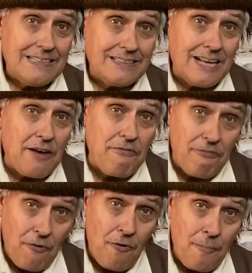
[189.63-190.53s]
They
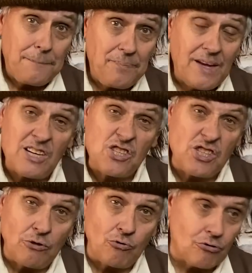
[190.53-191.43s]
form a
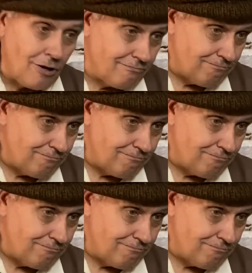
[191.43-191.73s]
shield run